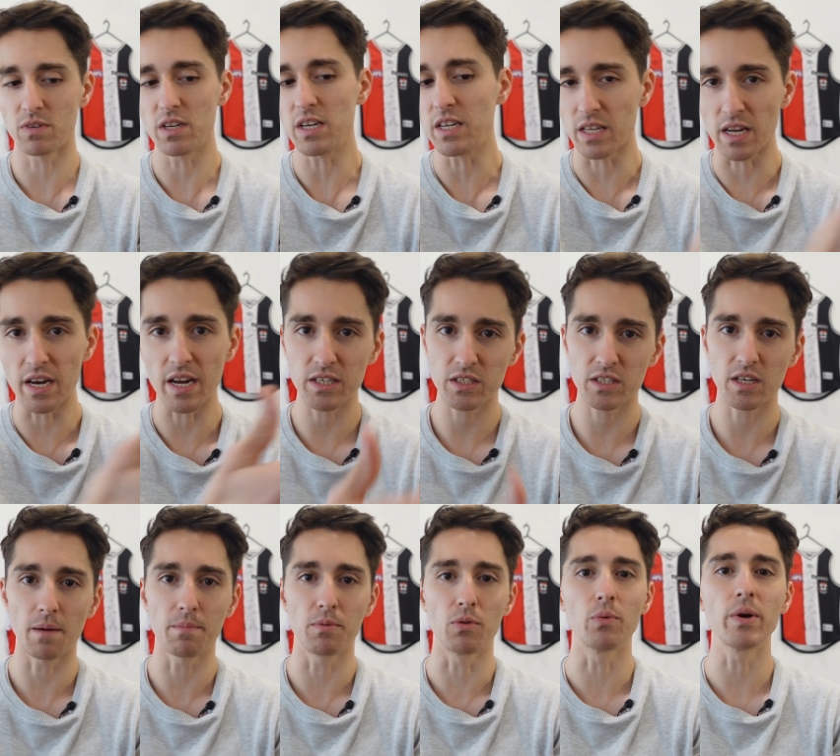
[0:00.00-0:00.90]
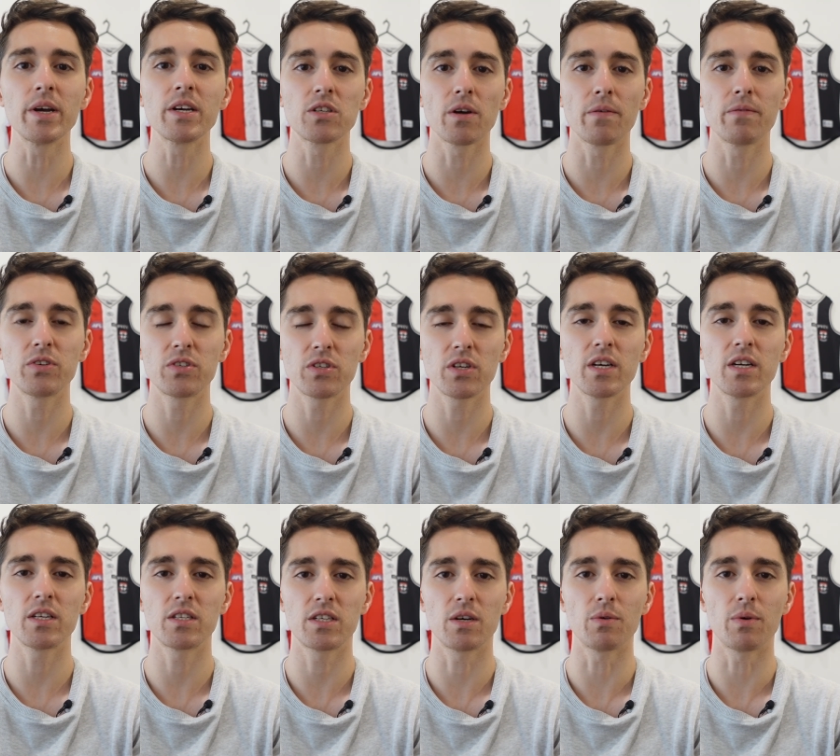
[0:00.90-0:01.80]
in the next couple of weeks, obviously,
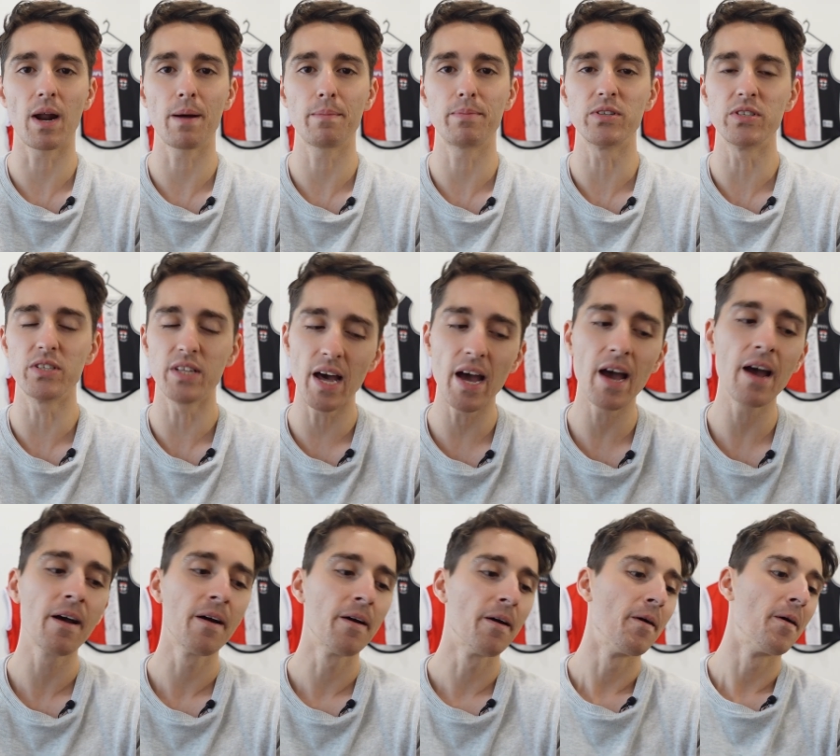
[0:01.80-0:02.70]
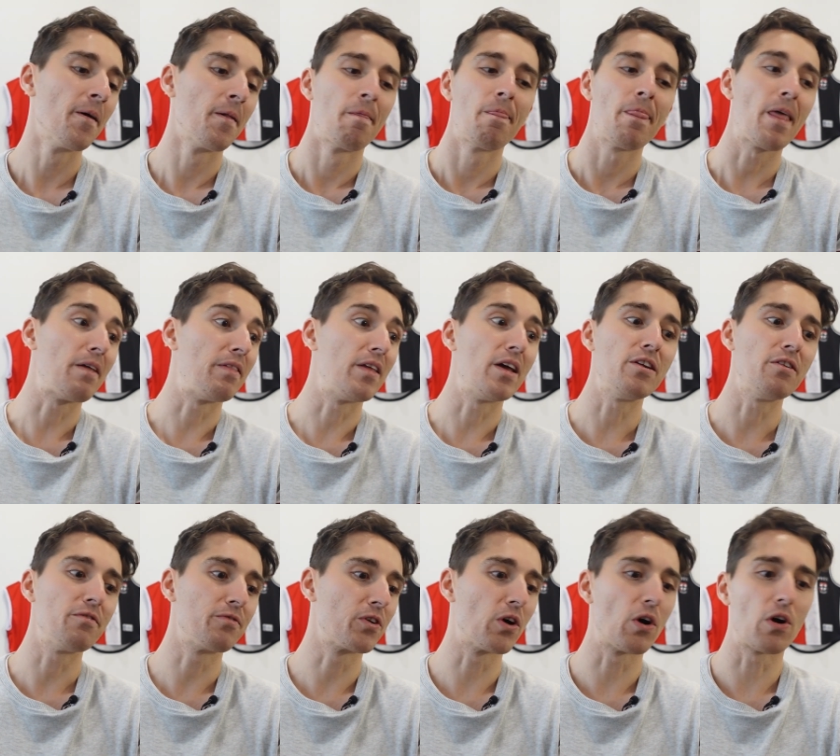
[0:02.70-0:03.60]
and see what happens there. And then
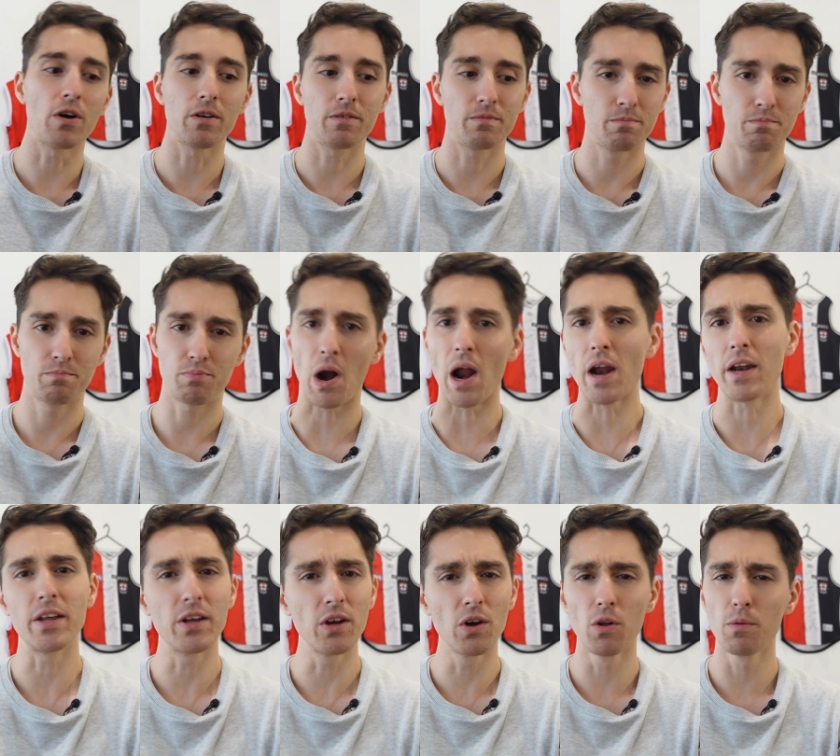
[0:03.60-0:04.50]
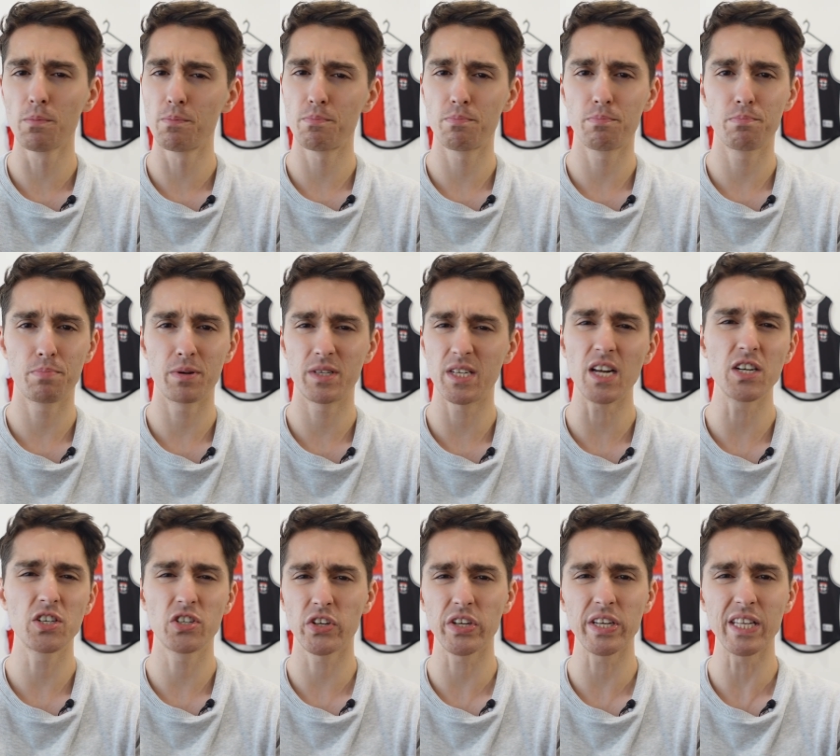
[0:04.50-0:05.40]
you've got Brad Hill
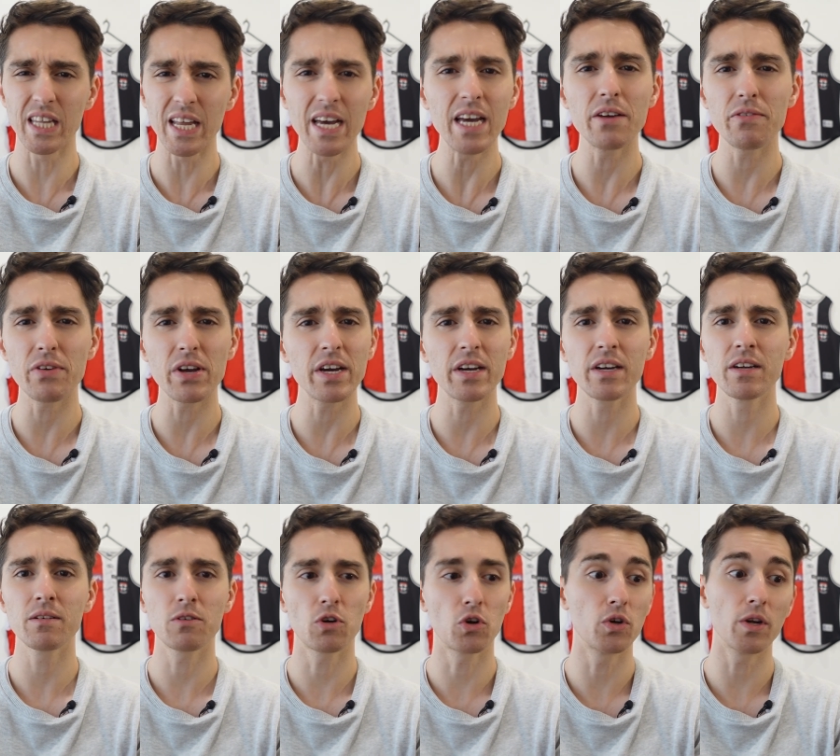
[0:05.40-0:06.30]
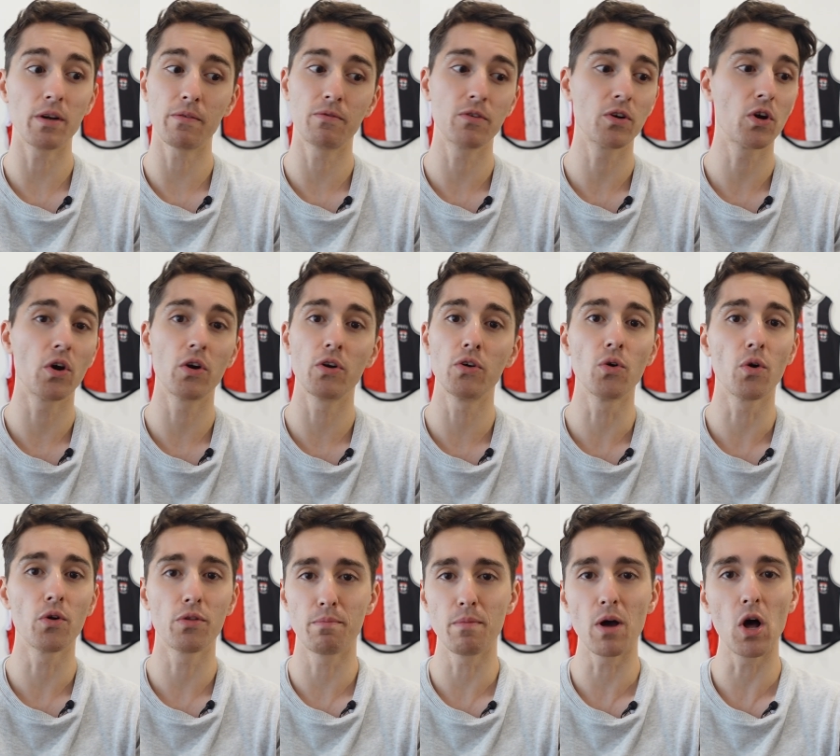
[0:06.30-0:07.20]
potentially leaving, could even go to
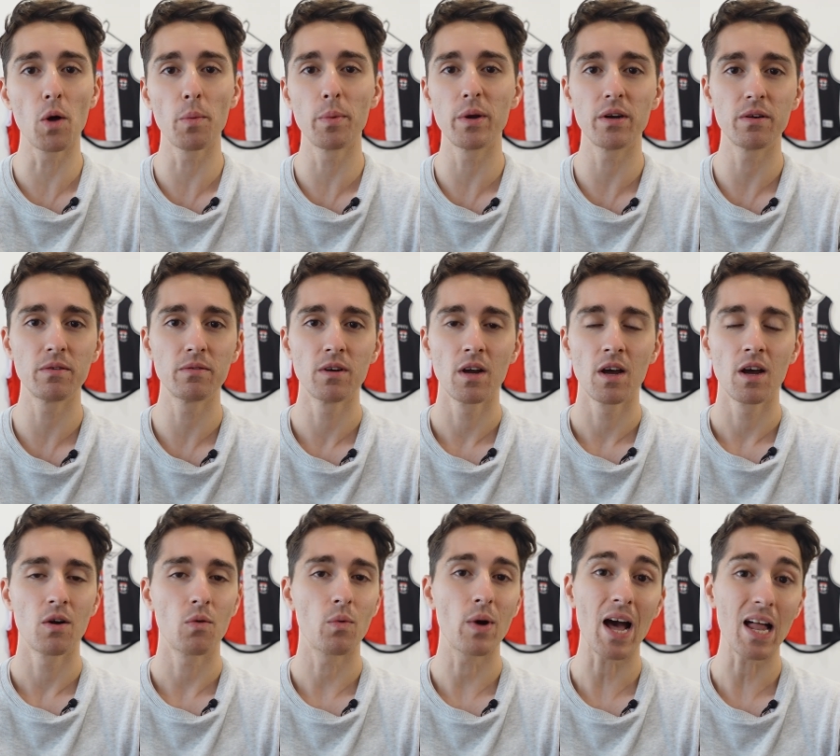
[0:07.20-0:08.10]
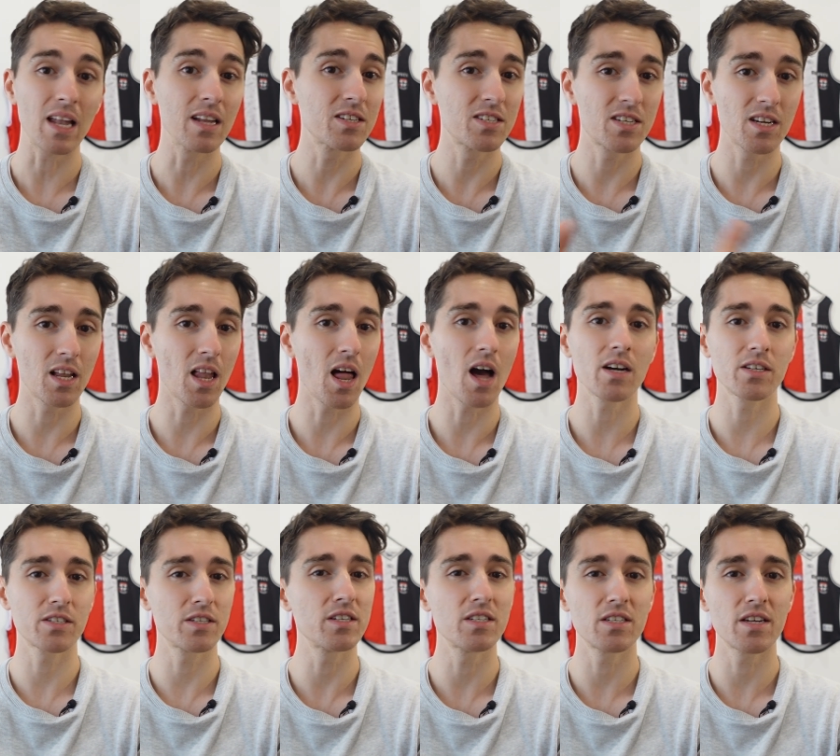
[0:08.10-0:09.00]
North Melbourne, where Alastair
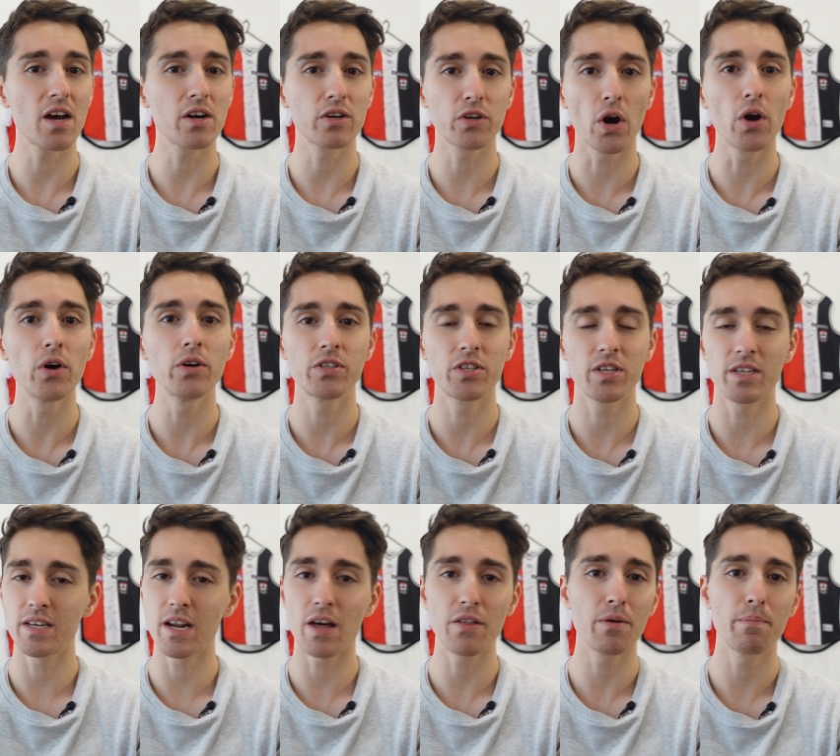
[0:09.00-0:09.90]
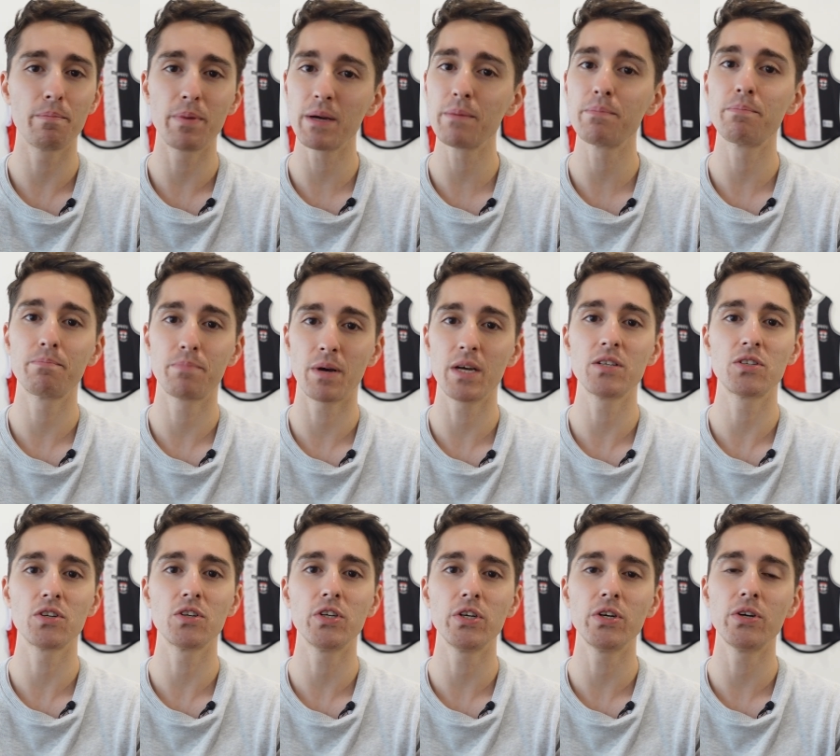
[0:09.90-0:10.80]
Clarkson is now coach, another big piece
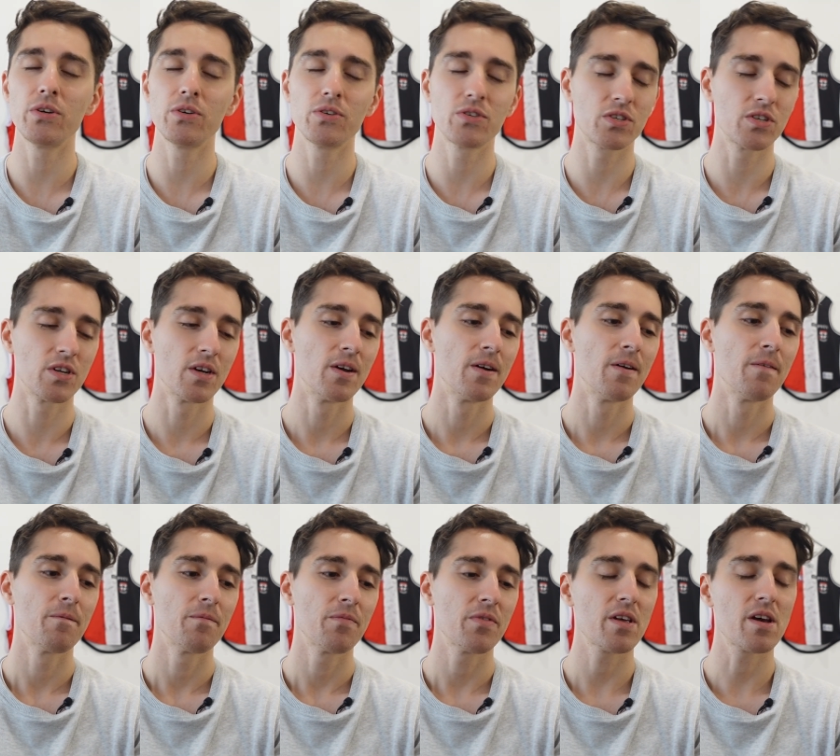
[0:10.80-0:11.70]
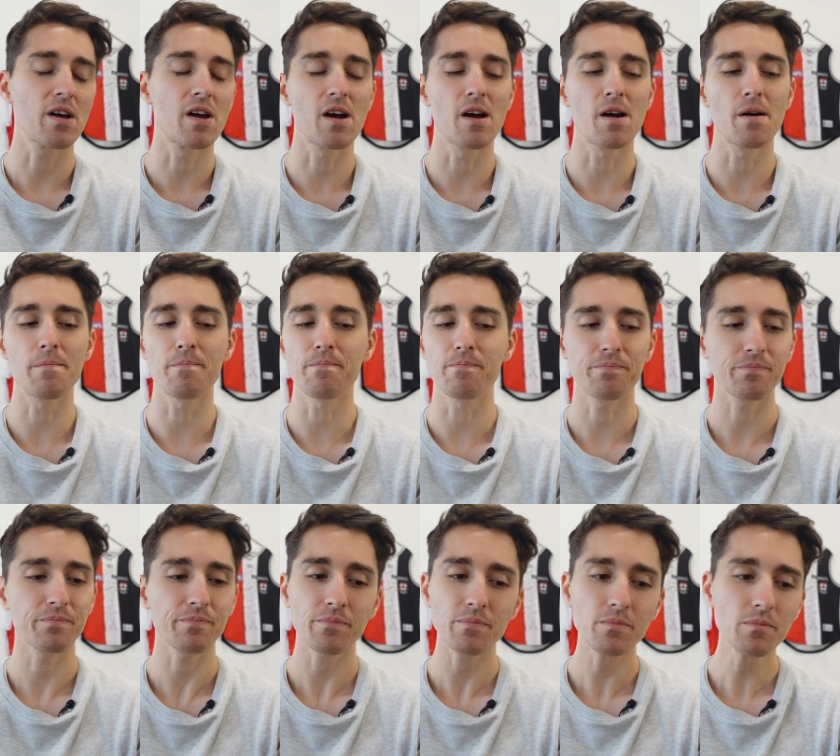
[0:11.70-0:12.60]
of news. Um,
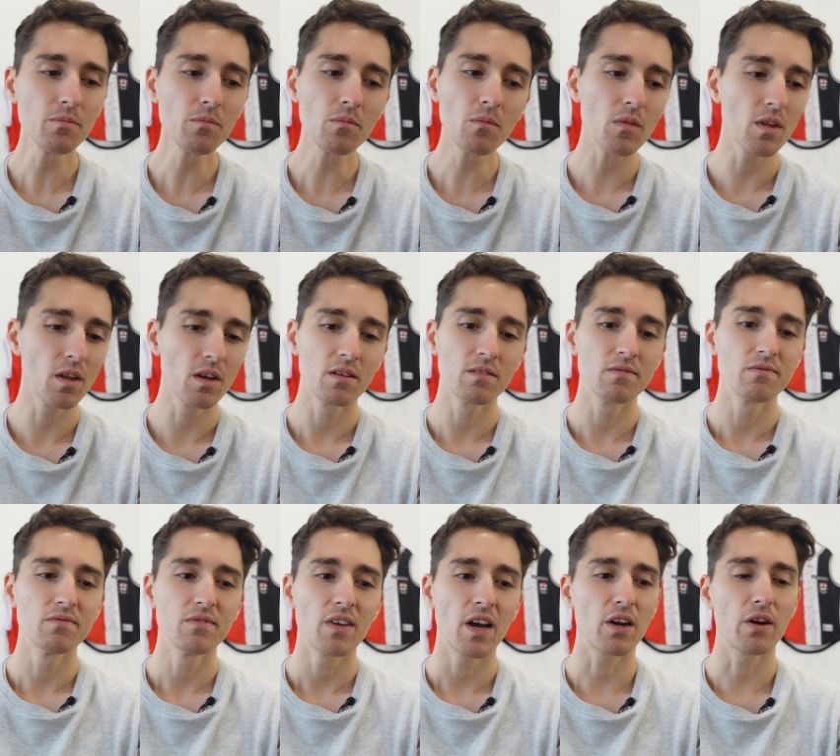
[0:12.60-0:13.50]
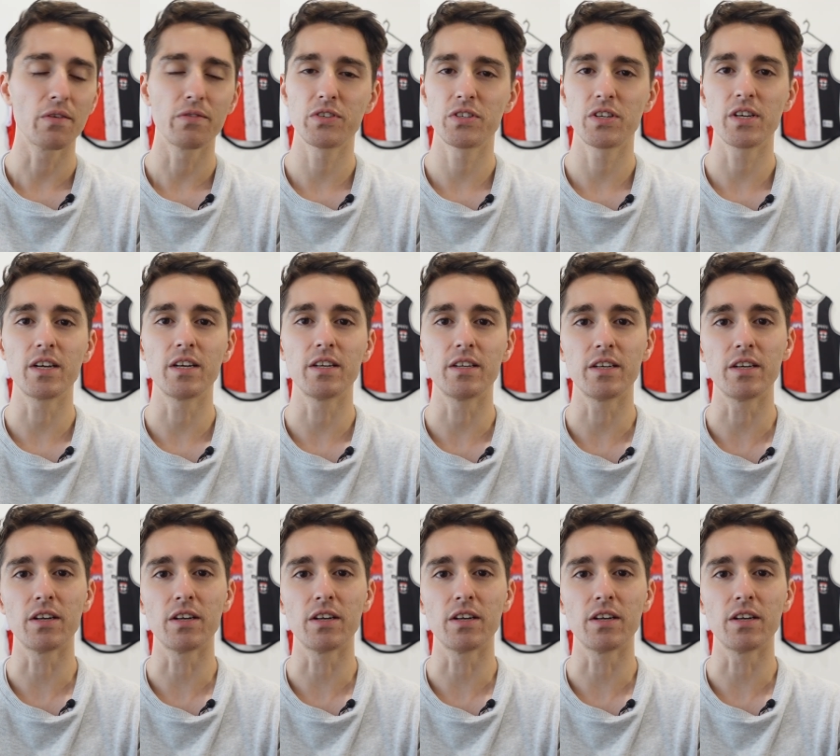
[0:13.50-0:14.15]
and obviously the,